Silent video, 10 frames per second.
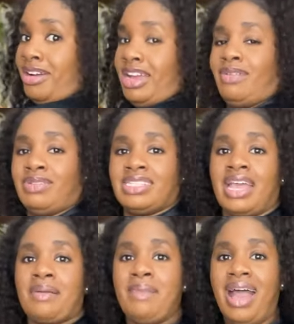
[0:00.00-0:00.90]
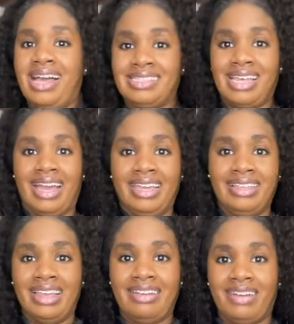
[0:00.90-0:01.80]
it was like mad tight,
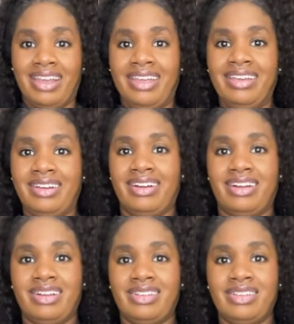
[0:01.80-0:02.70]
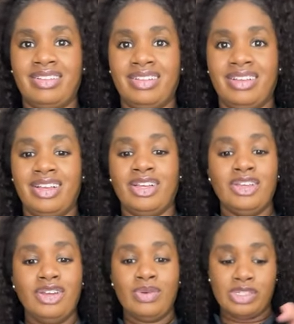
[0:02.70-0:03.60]
like right here.
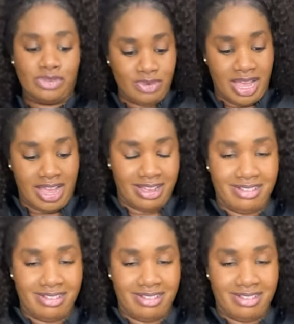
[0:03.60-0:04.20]
You know what? Screw that.